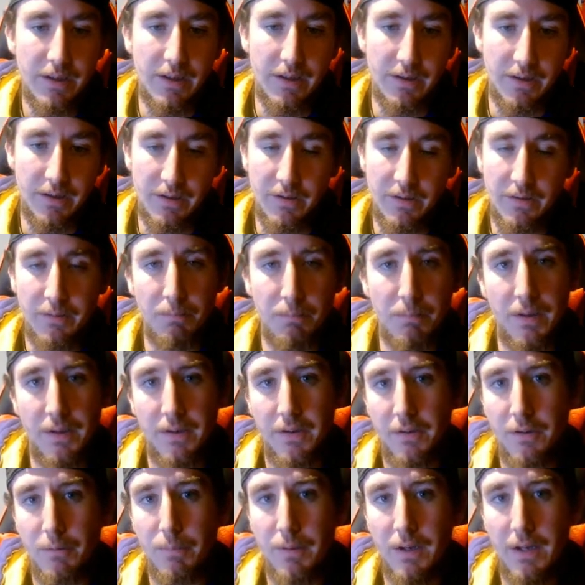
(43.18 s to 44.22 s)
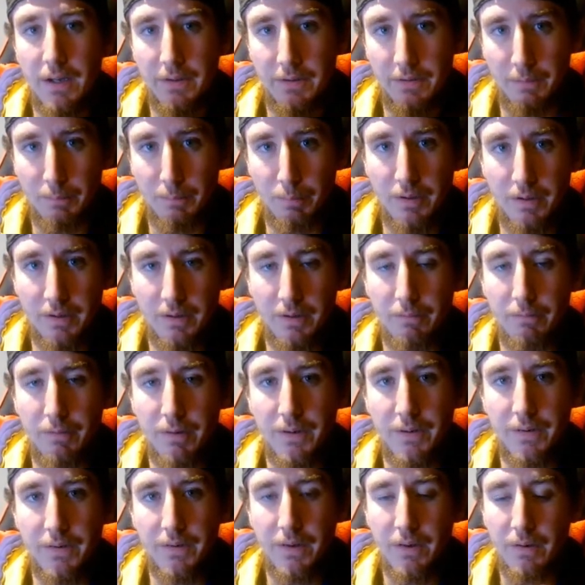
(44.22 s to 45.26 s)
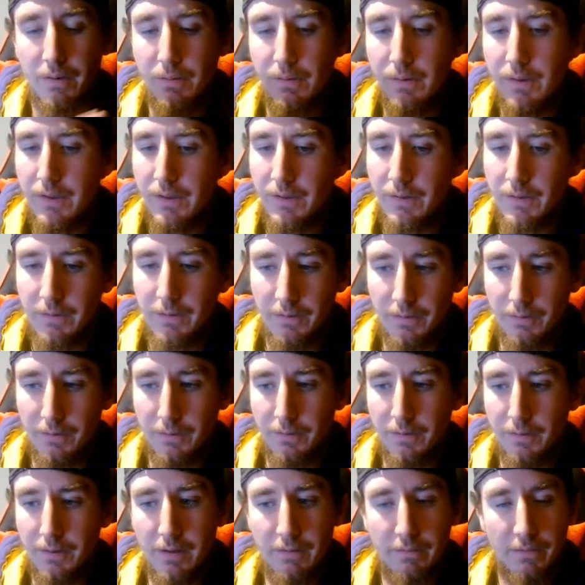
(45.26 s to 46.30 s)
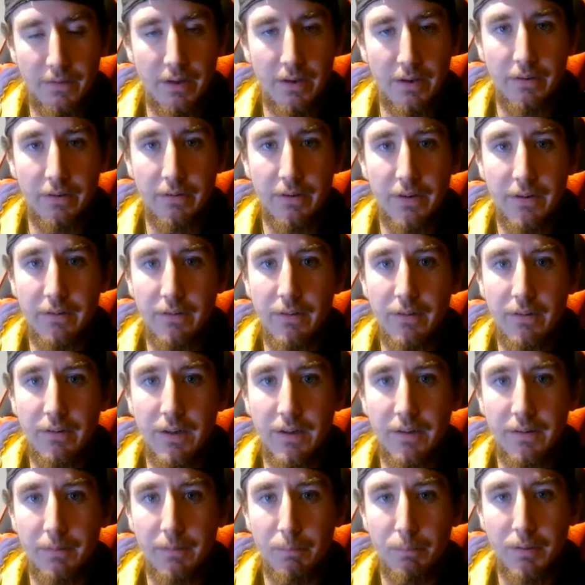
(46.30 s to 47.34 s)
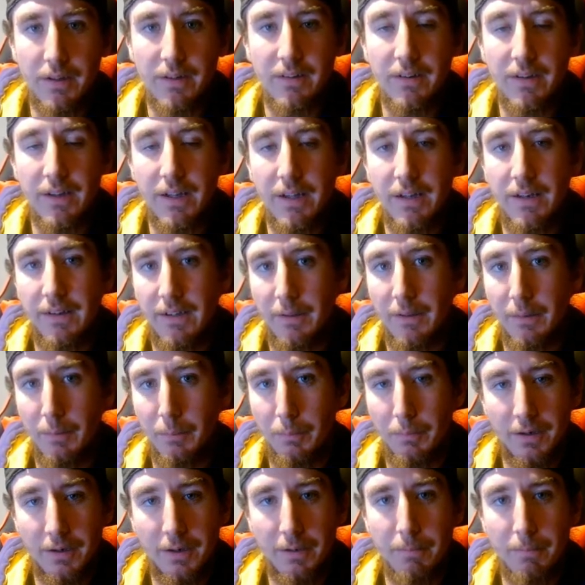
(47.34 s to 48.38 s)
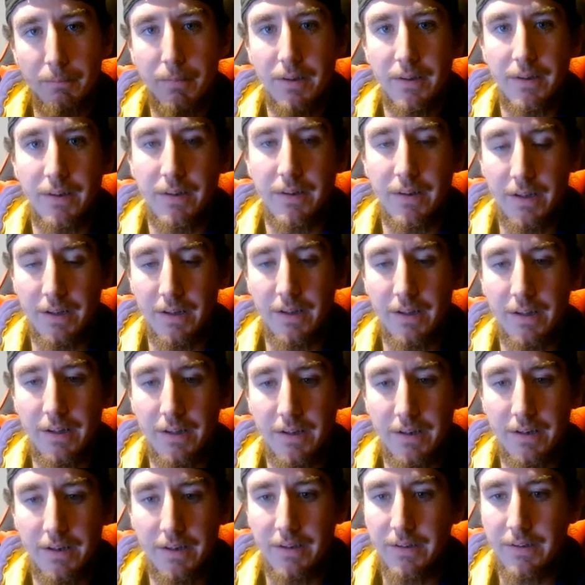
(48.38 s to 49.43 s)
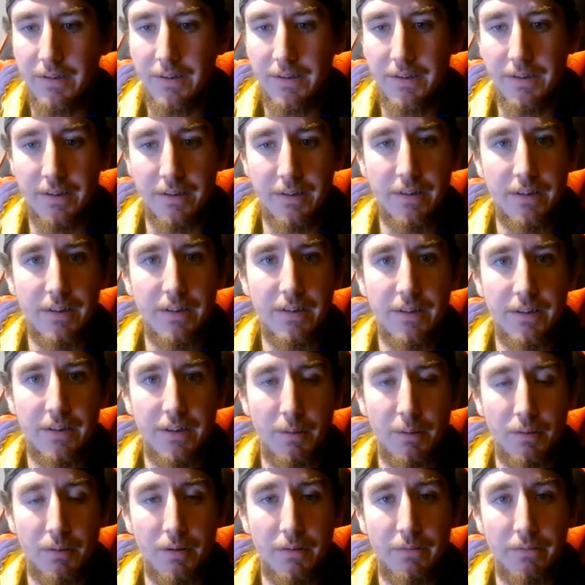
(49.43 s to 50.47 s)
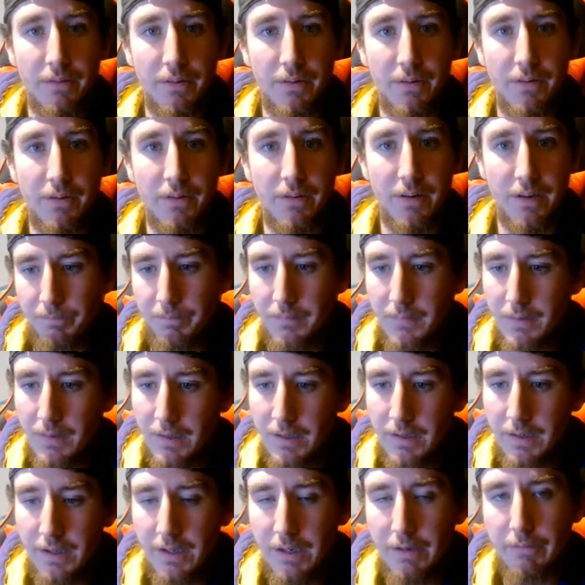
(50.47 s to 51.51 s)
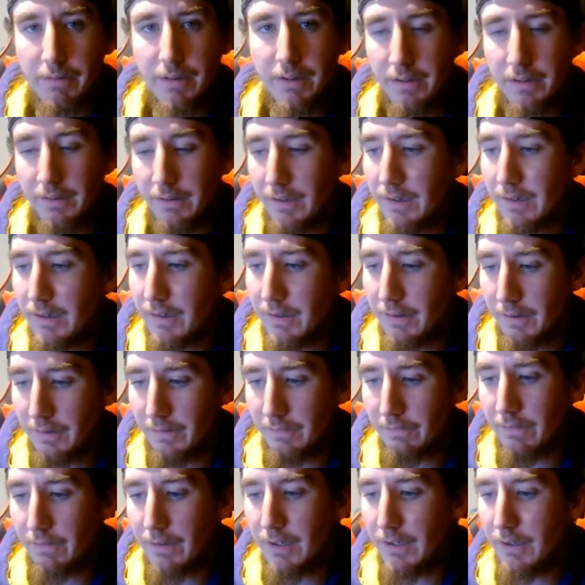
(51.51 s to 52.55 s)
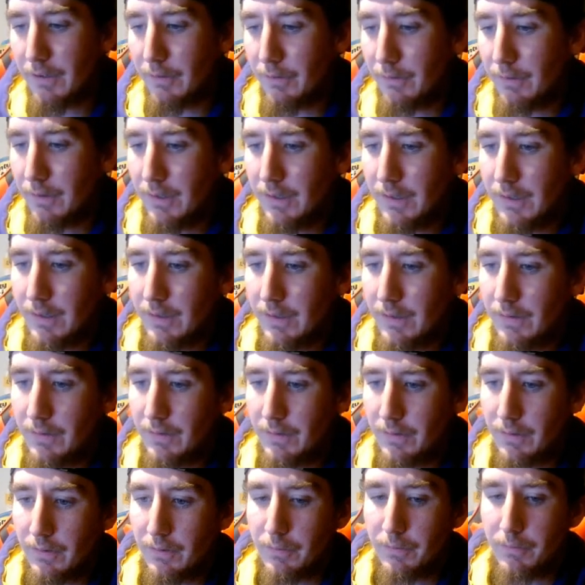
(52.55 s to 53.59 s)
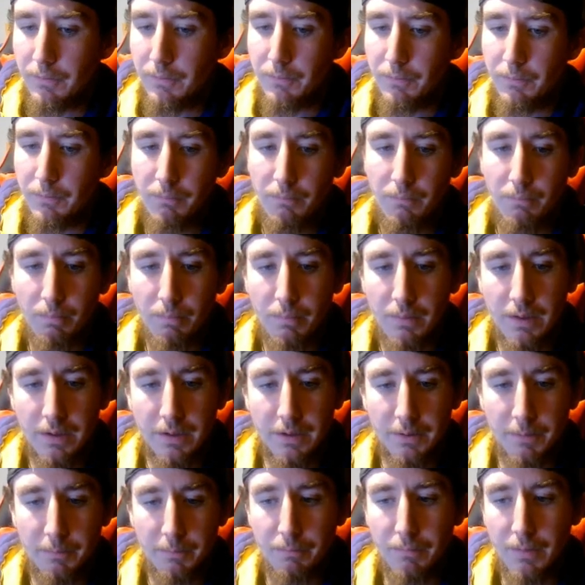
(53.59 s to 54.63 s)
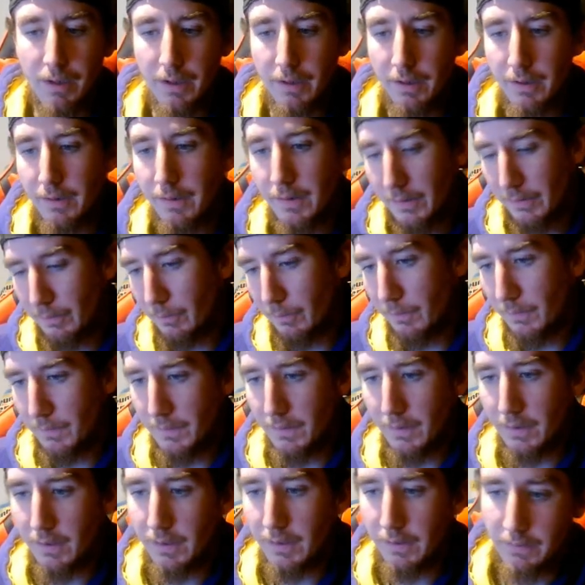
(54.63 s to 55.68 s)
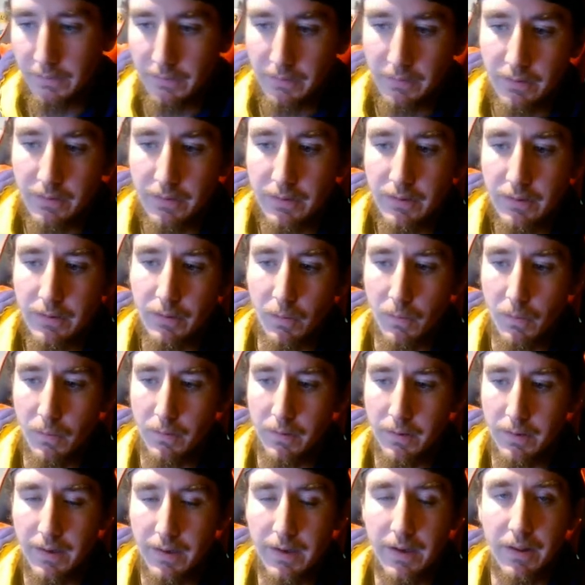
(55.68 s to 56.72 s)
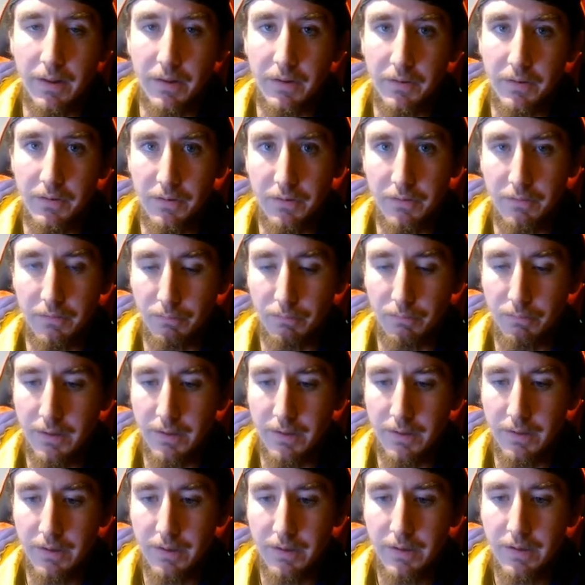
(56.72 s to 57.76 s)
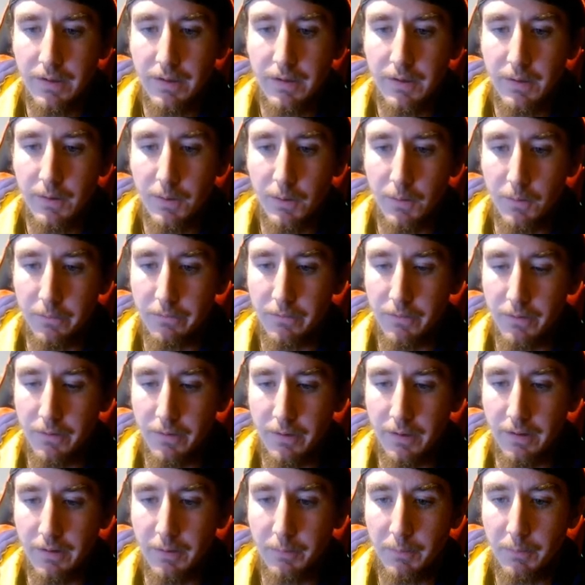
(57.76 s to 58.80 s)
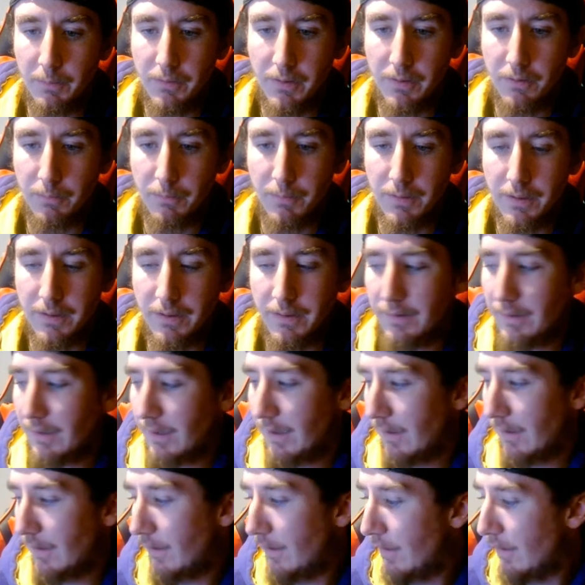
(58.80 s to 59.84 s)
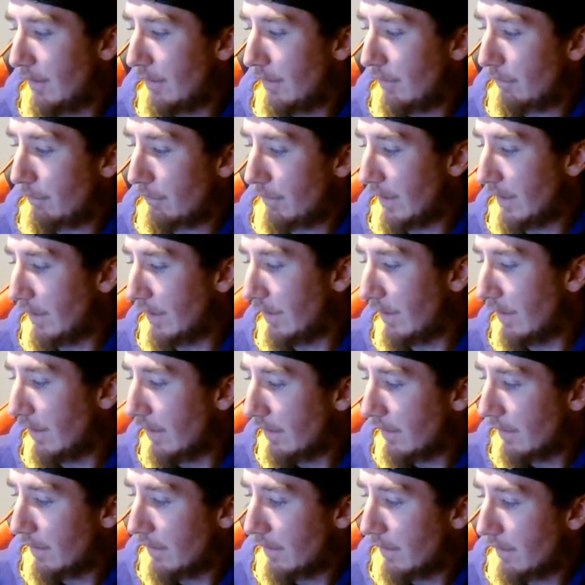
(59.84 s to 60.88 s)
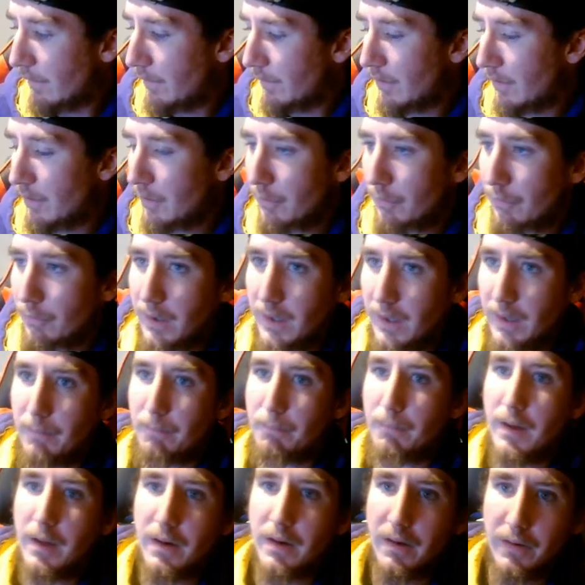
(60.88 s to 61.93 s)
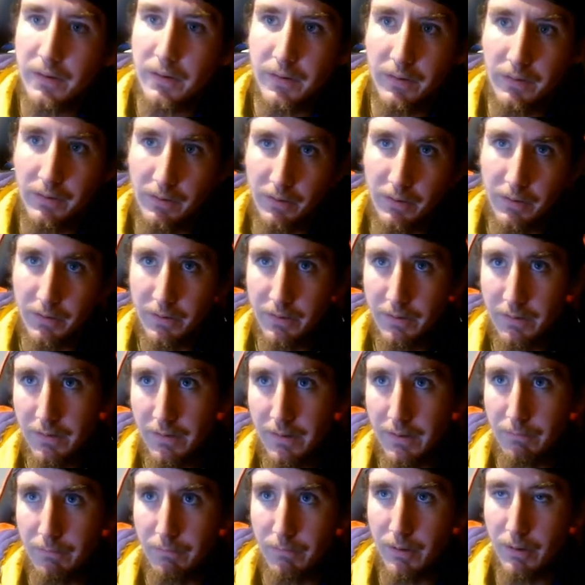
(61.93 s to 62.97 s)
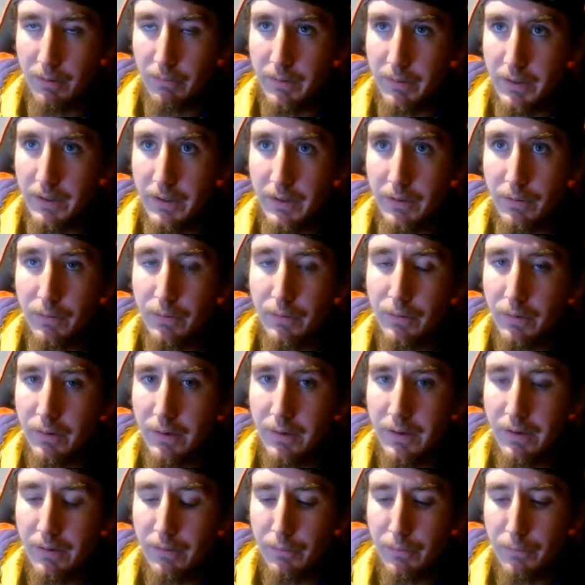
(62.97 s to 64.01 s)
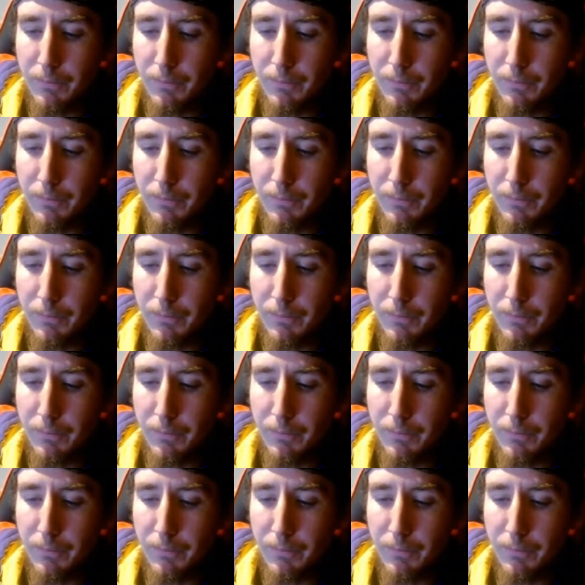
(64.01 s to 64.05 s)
just my two passions put into one channel. So if that intrigues you guys, please go ahead and hit that subscribe button, and yeah, come along for the journey. Anyways, let's get into this video. So, my initial thoughts on LSU's win over Lipscomb is that we got off to a better start than what we usually do.